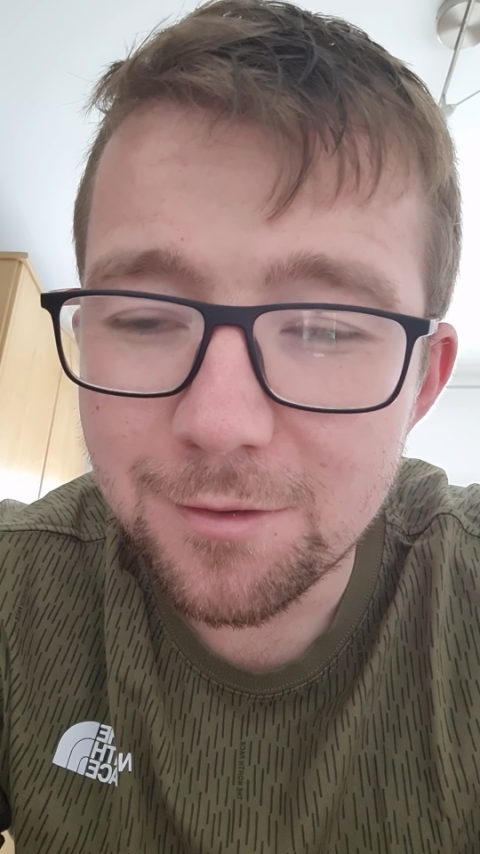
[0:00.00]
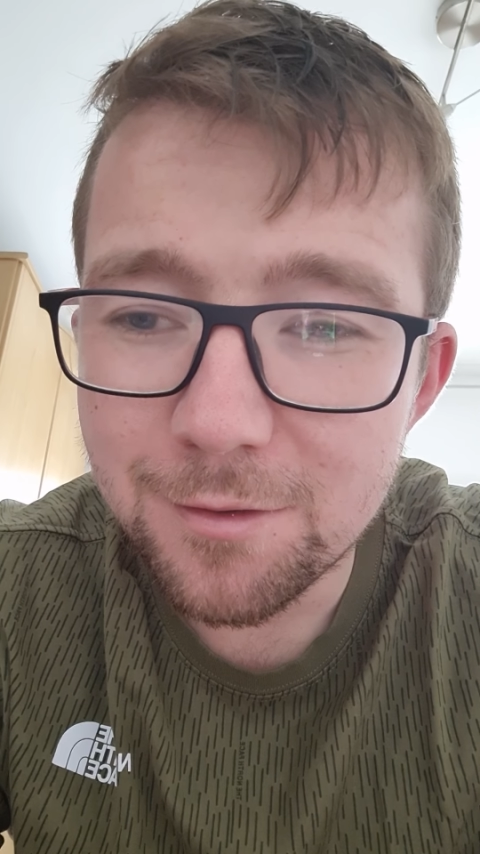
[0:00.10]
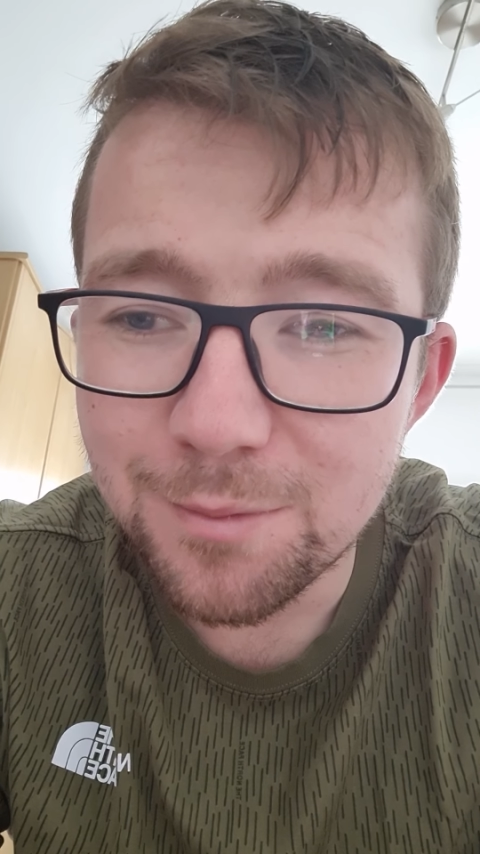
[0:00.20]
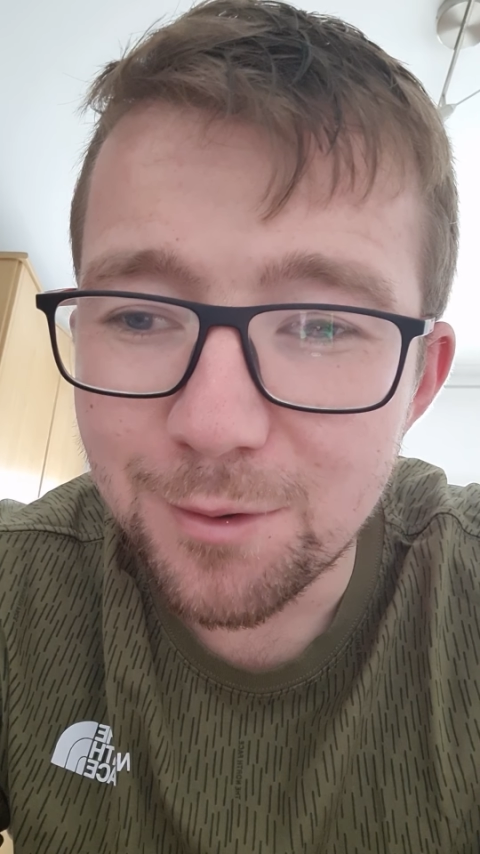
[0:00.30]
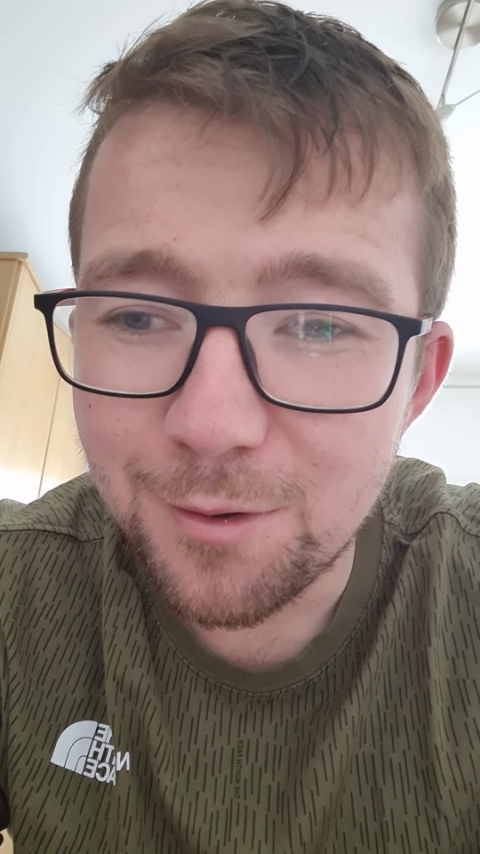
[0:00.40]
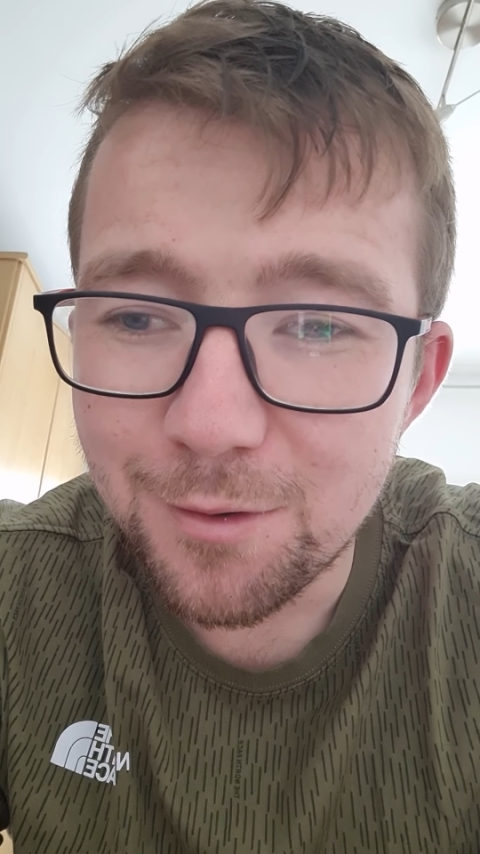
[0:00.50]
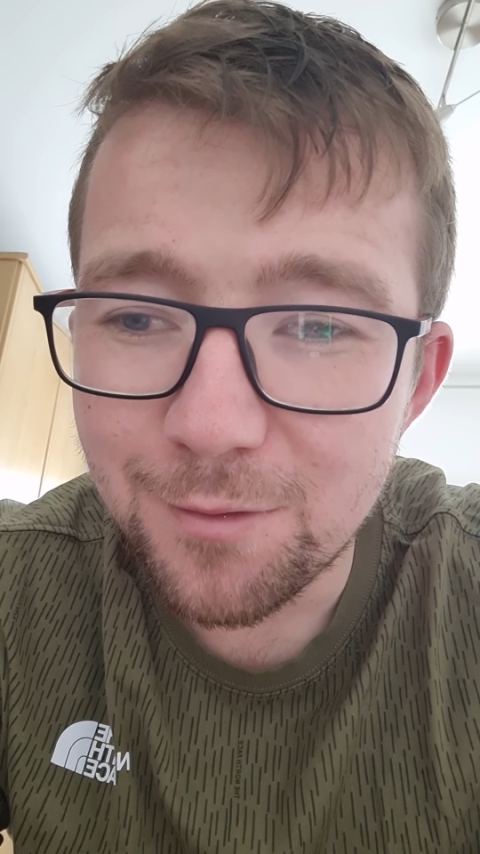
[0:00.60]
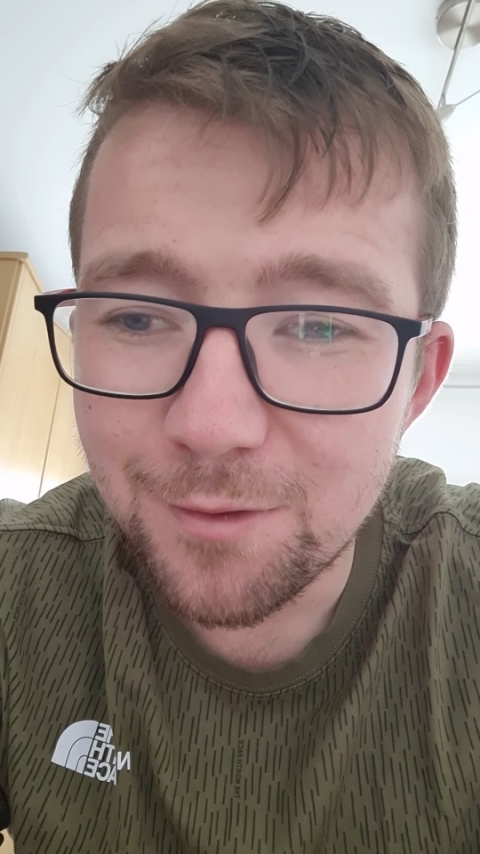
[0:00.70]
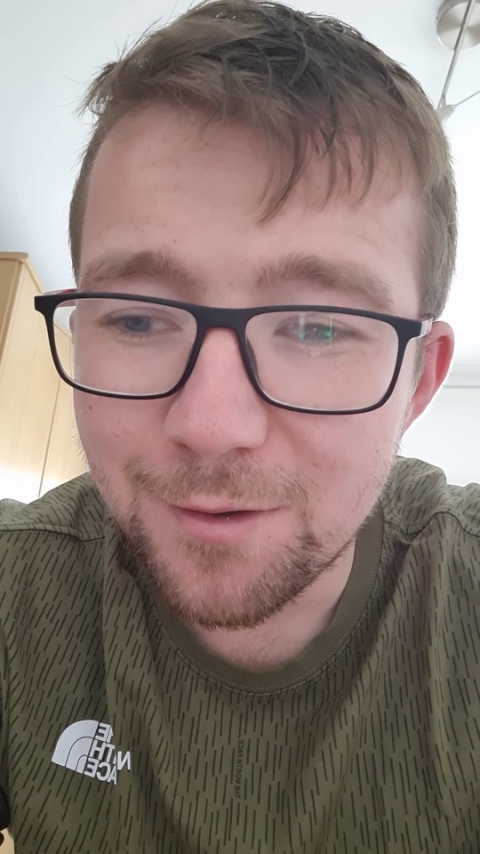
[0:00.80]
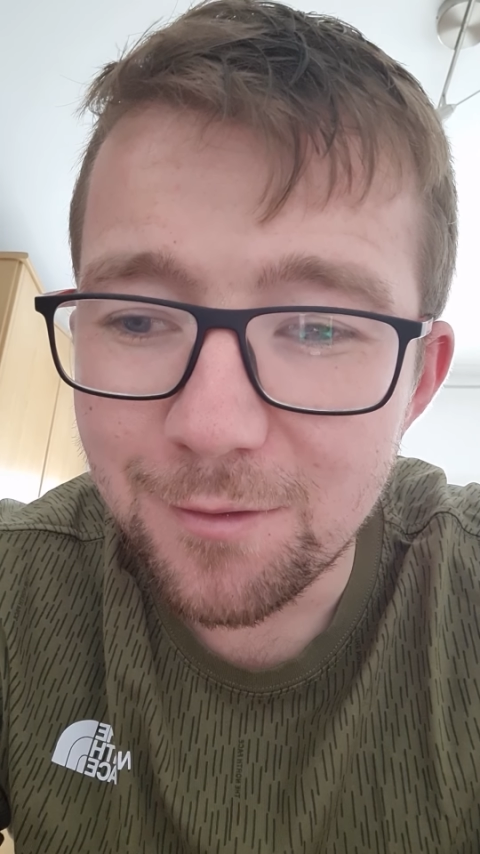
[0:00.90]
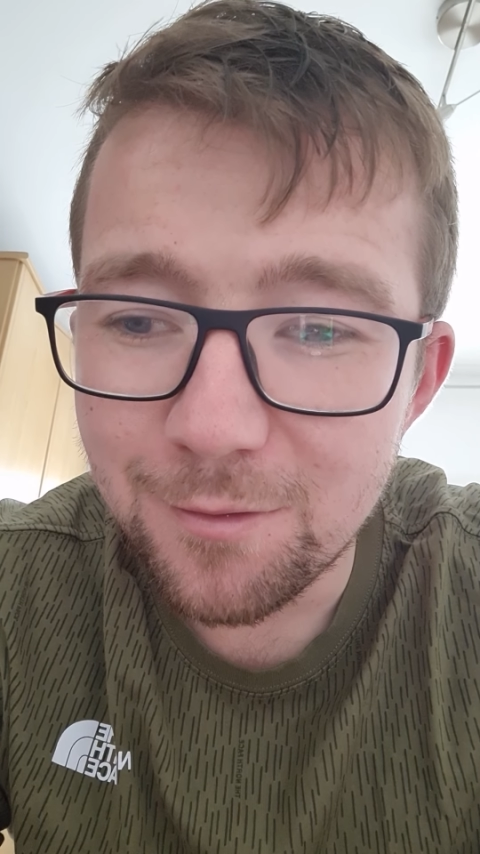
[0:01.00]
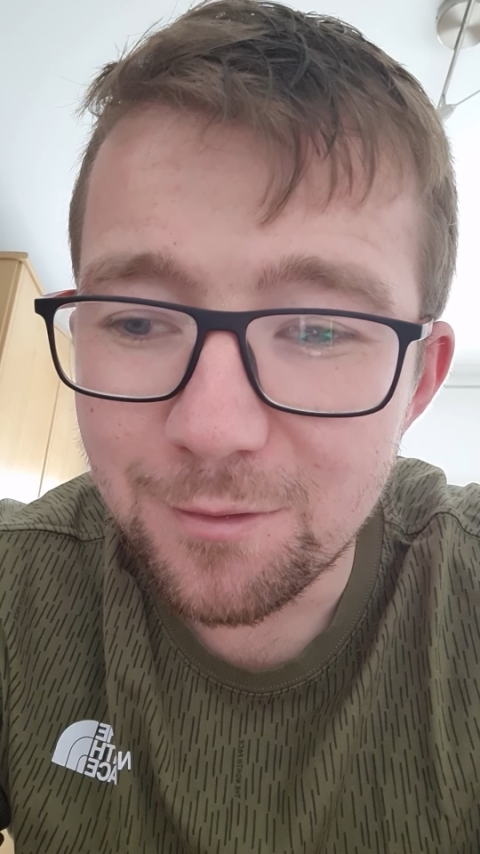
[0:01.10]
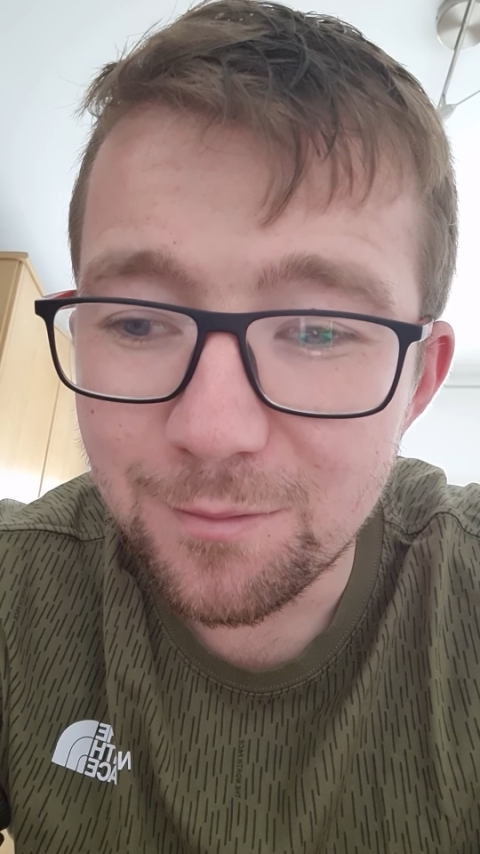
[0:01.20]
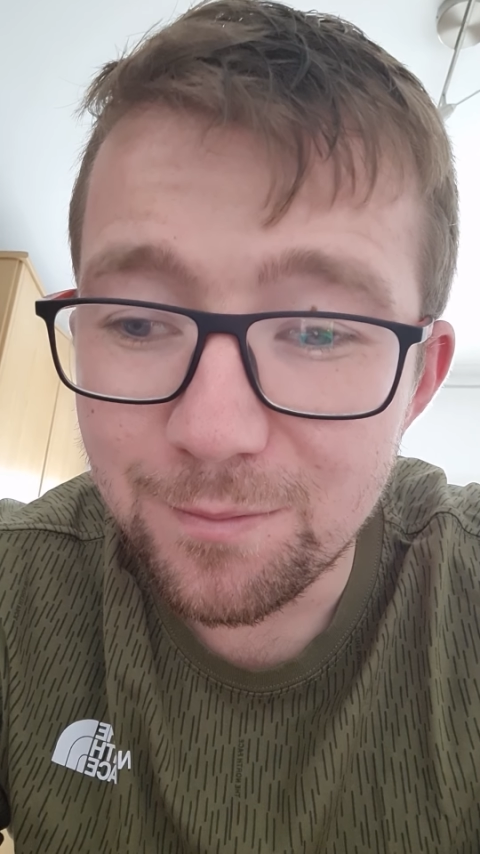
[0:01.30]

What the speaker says: sporting events.